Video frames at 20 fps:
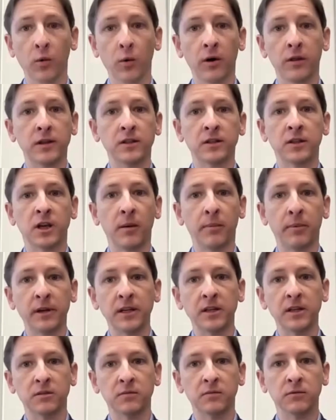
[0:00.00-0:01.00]
What are these
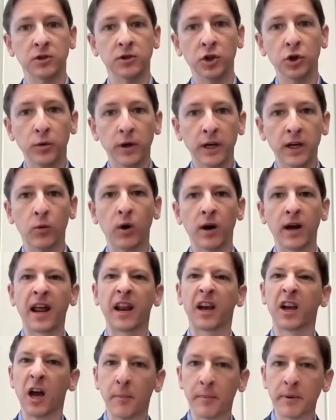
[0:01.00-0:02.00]
companies doing? What
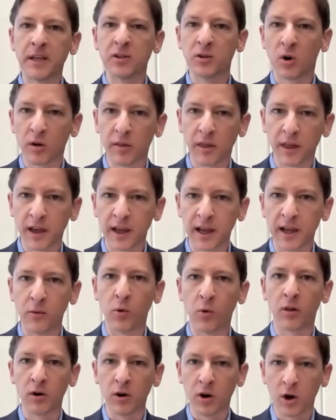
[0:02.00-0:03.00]
kind of companies are they?
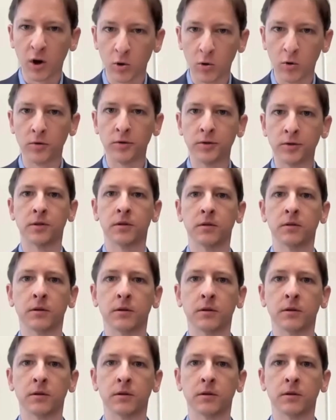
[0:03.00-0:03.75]
What are their goals?